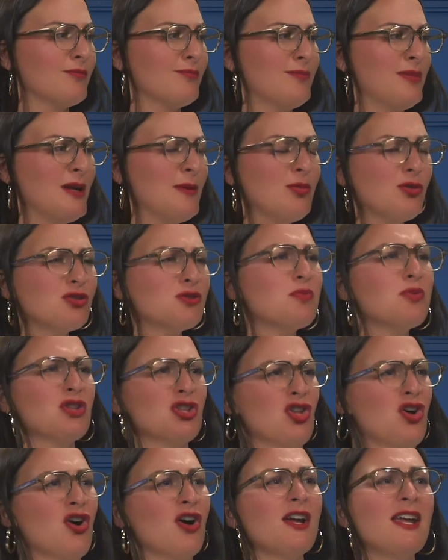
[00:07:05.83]
people's
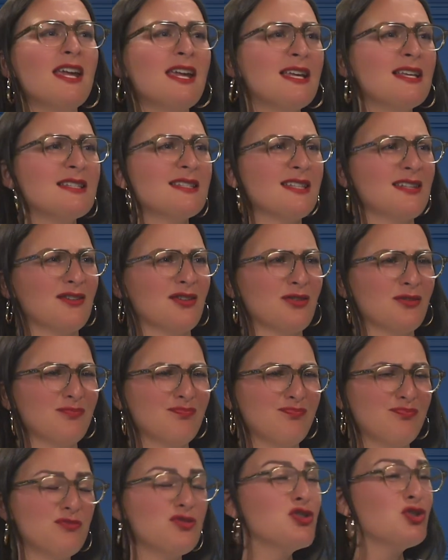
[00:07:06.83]
belongings that are
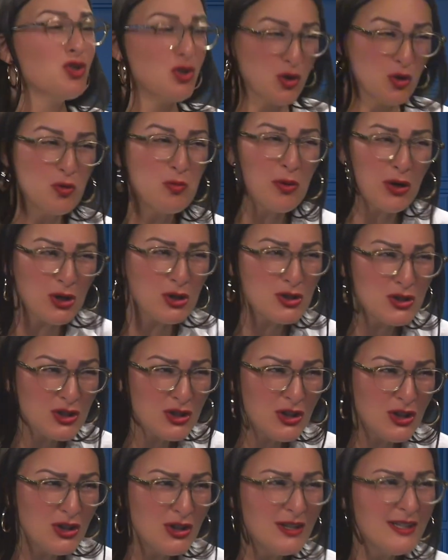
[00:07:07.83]
too
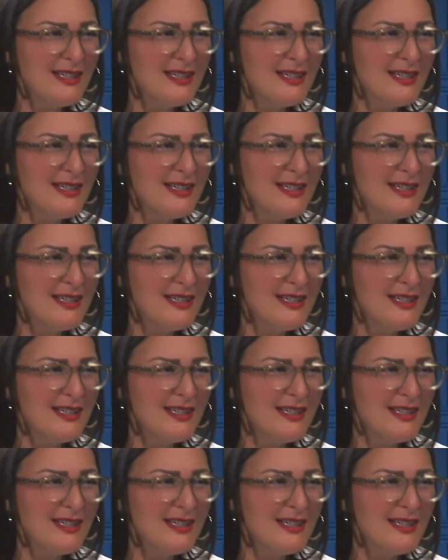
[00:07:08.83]
personal,